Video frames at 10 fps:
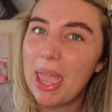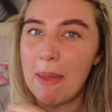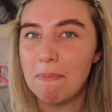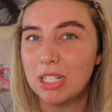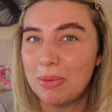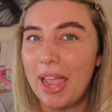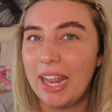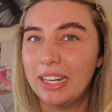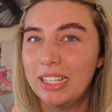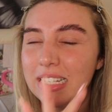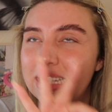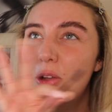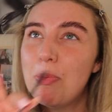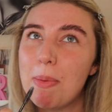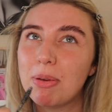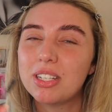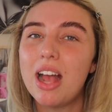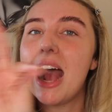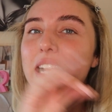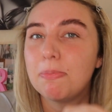in between, still a bit
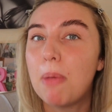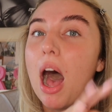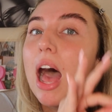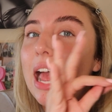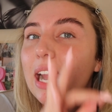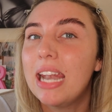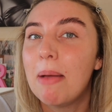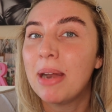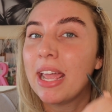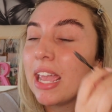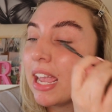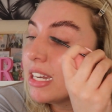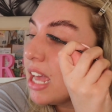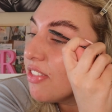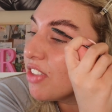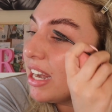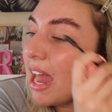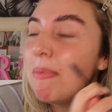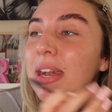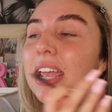precise but laminated. The
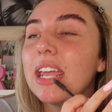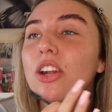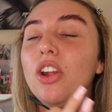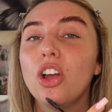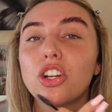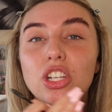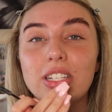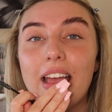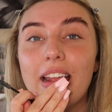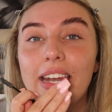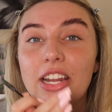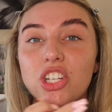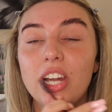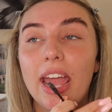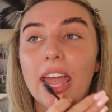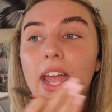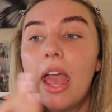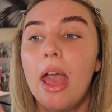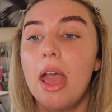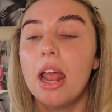laminated look just literally
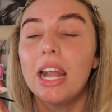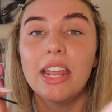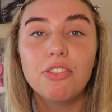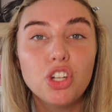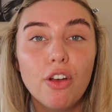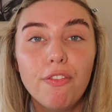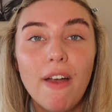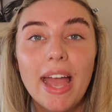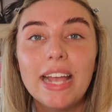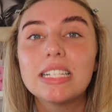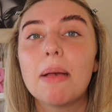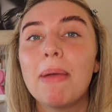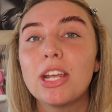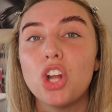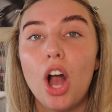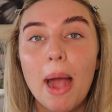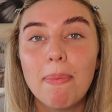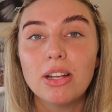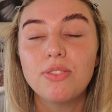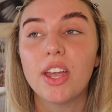lifts your face, makes your
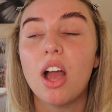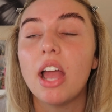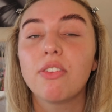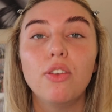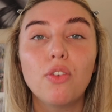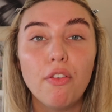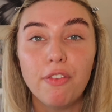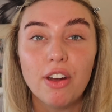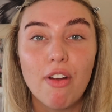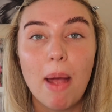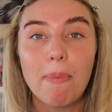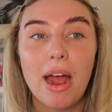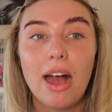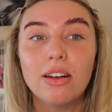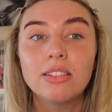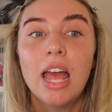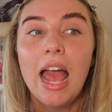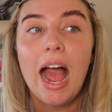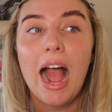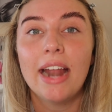eyebrows thicker. If you've got thinner eyebrows
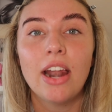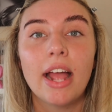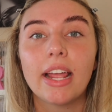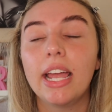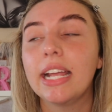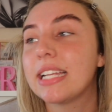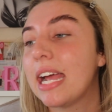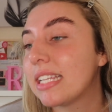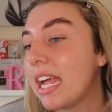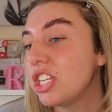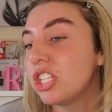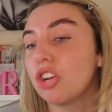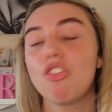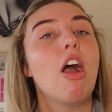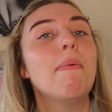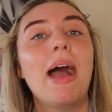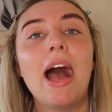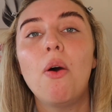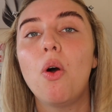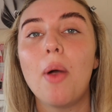and like it takes ages to grow them
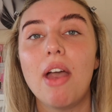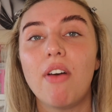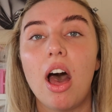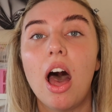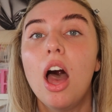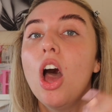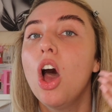out or whatever,